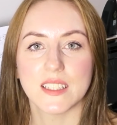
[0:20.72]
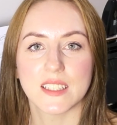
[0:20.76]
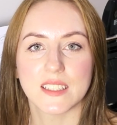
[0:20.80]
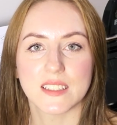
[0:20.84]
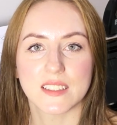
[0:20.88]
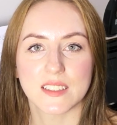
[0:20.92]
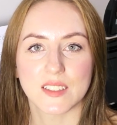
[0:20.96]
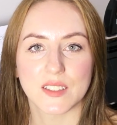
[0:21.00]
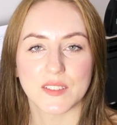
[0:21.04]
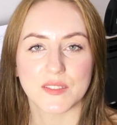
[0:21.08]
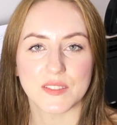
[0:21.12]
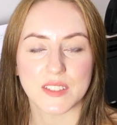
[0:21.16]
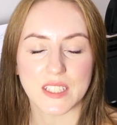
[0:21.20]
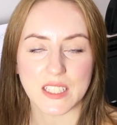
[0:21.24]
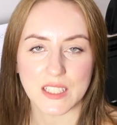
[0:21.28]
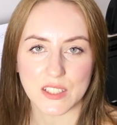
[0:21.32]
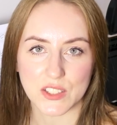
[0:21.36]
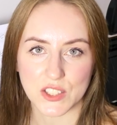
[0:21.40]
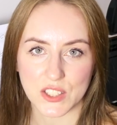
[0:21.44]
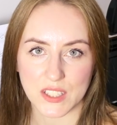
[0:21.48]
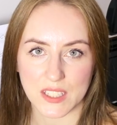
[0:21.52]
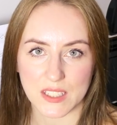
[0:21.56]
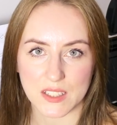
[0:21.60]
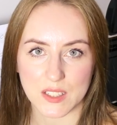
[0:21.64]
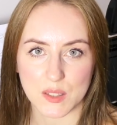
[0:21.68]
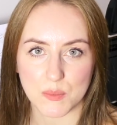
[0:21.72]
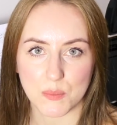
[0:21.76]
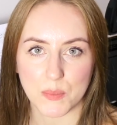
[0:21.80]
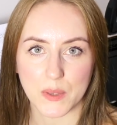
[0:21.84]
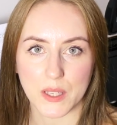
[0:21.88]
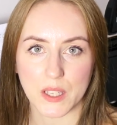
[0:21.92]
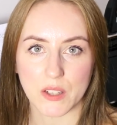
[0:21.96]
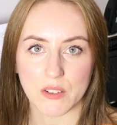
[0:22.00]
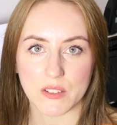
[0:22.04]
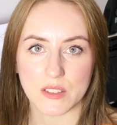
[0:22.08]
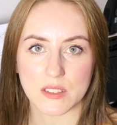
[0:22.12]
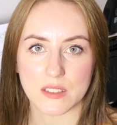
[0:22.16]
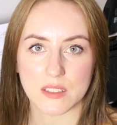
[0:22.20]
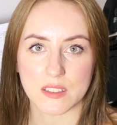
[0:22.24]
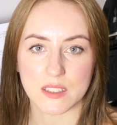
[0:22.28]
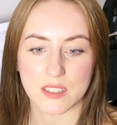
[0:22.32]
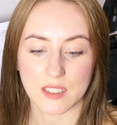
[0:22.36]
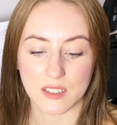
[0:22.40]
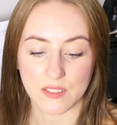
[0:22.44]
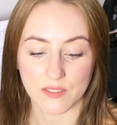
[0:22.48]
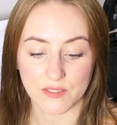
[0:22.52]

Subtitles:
years of teaching experience.